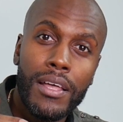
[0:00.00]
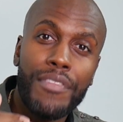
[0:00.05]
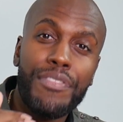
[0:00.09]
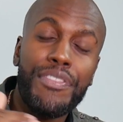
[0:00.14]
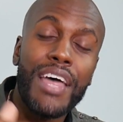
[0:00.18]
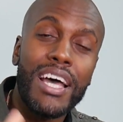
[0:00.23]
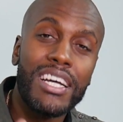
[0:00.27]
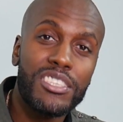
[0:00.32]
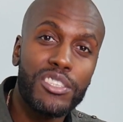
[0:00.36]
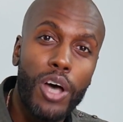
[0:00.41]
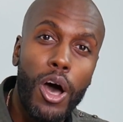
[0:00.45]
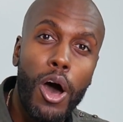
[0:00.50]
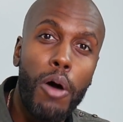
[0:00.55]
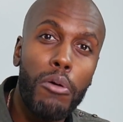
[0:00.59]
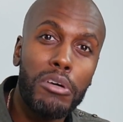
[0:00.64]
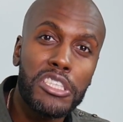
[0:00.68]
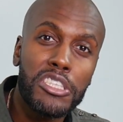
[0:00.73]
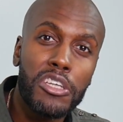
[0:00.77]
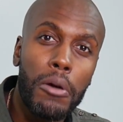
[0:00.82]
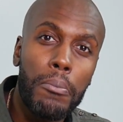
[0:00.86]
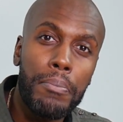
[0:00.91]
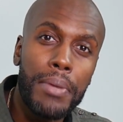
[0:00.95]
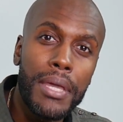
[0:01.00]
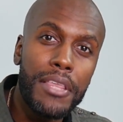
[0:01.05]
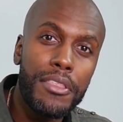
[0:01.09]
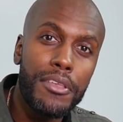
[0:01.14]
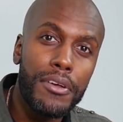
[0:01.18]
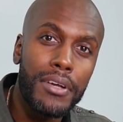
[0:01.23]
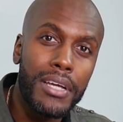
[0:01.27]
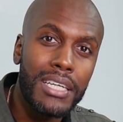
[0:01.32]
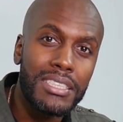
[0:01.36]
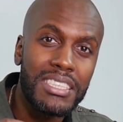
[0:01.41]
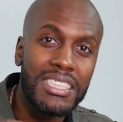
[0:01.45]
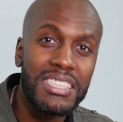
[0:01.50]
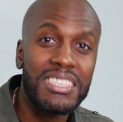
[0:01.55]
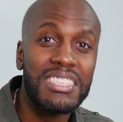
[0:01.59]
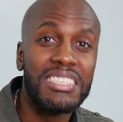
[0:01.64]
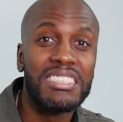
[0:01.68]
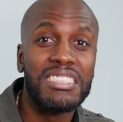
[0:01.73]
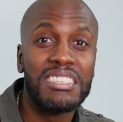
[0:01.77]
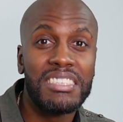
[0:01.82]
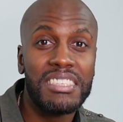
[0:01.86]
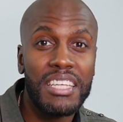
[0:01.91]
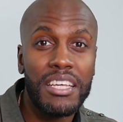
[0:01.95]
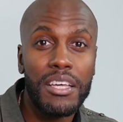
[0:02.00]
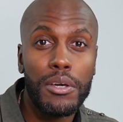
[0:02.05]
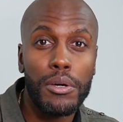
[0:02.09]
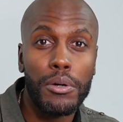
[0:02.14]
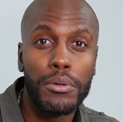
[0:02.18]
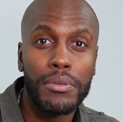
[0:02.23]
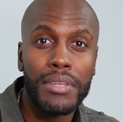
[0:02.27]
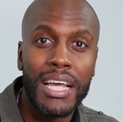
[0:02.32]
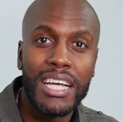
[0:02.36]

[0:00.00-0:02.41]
that's always going to be there because it's instilled.